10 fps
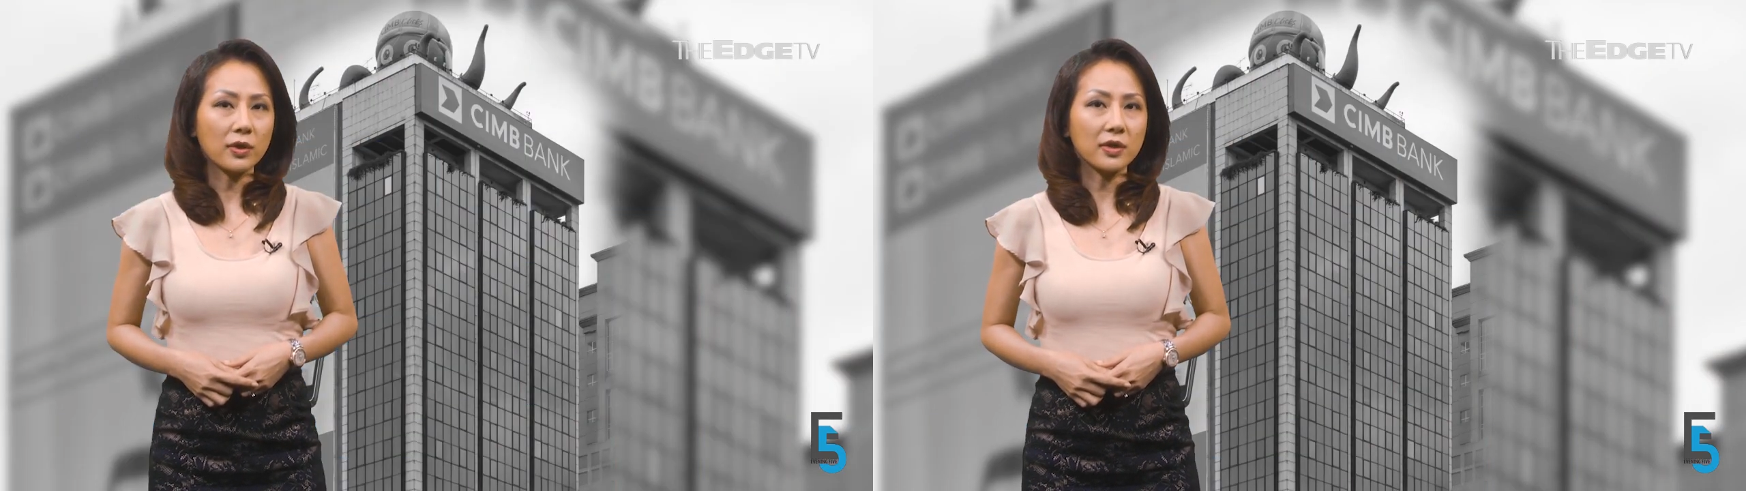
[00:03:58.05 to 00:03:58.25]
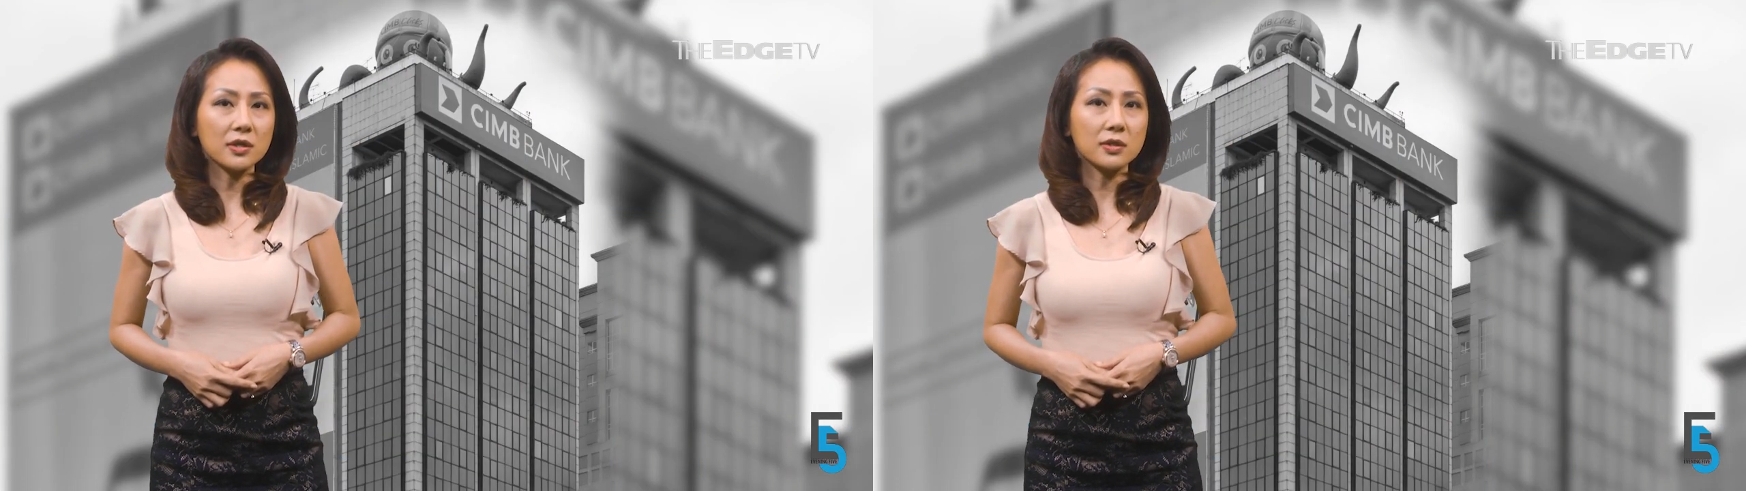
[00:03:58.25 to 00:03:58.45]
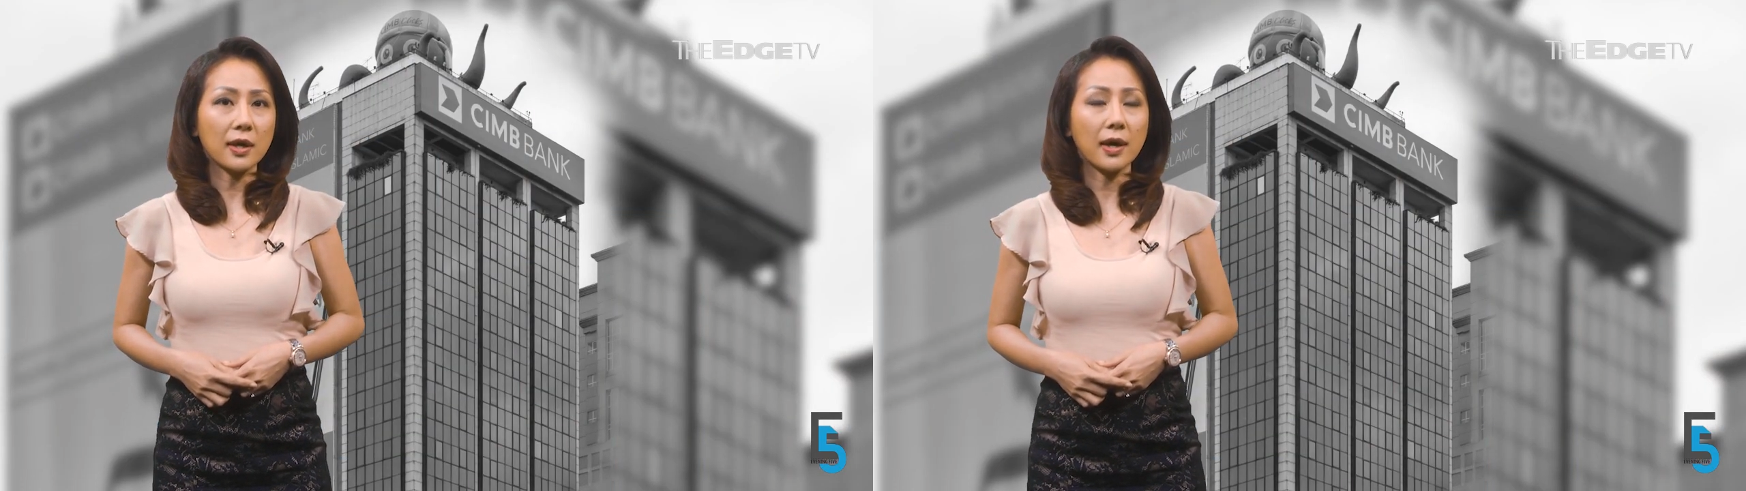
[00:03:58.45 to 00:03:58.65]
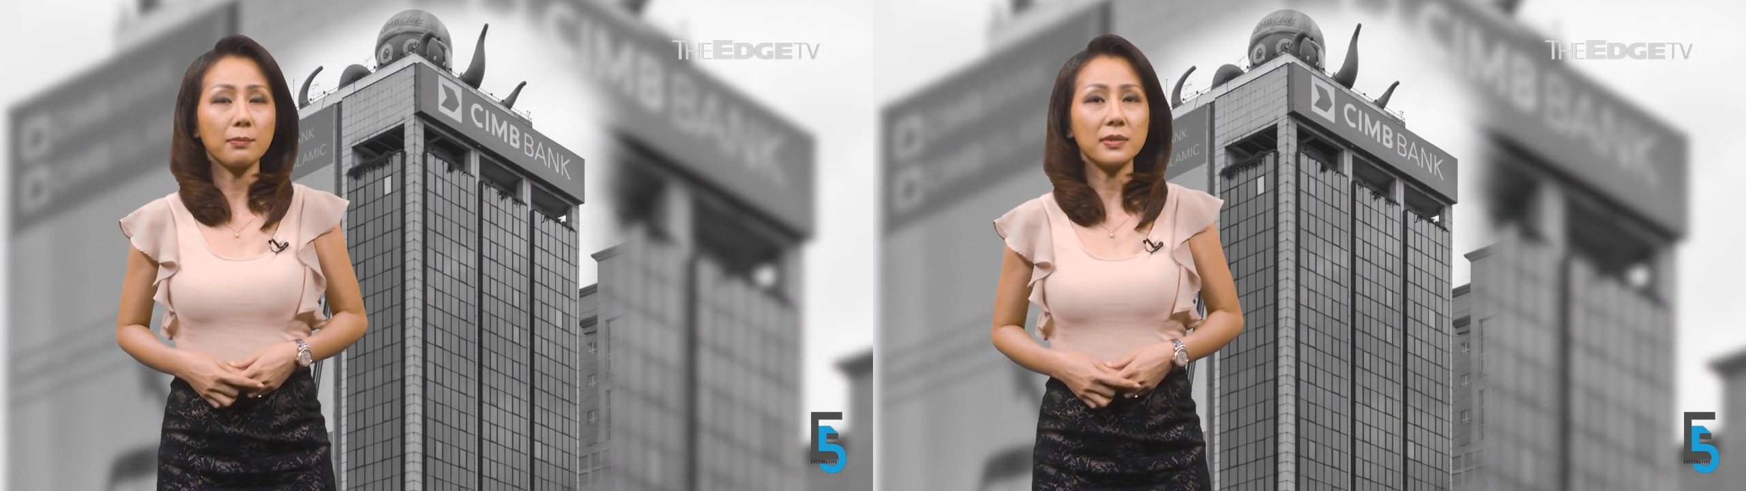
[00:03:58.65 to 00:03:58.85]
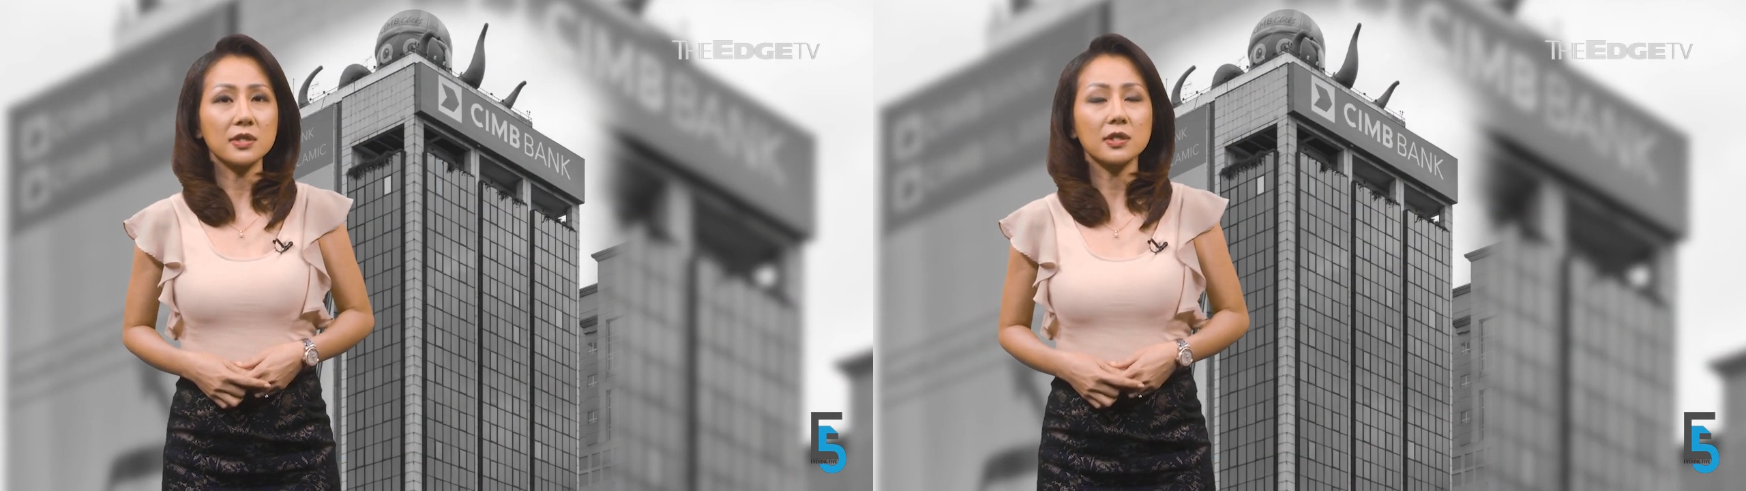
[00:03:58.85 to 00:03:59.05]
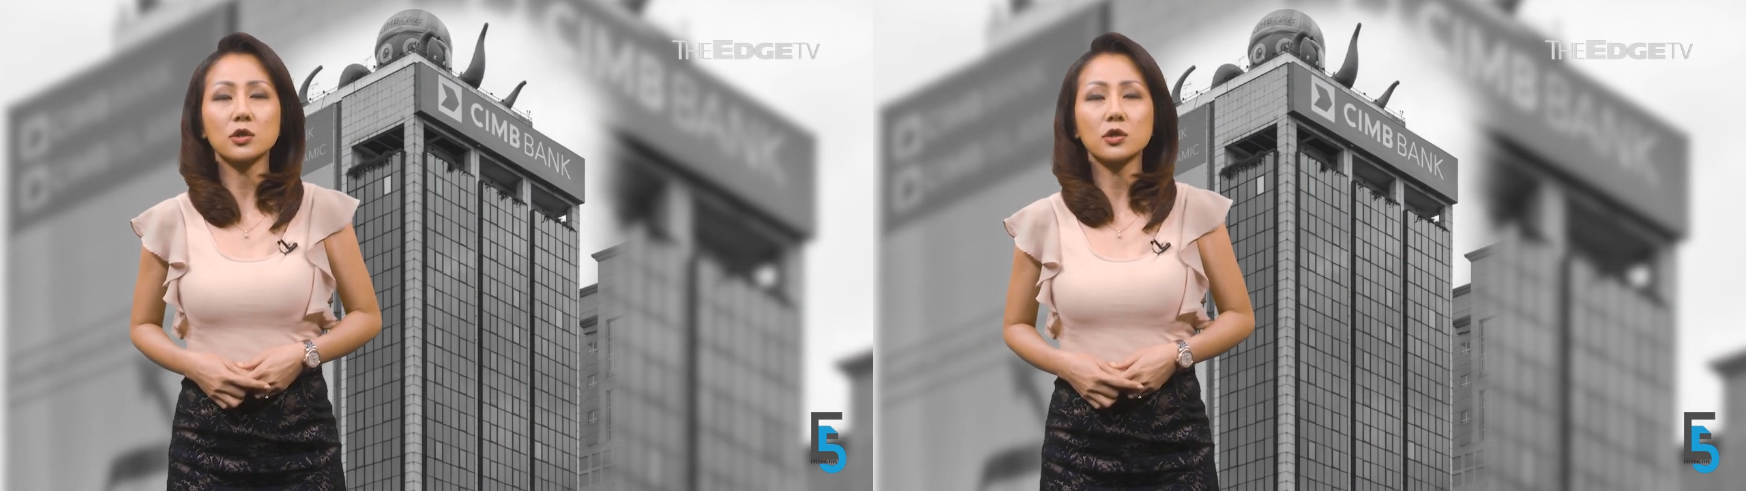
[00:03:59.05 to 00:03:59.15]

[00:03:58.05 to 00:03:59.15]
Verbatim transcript: With this, C I M B's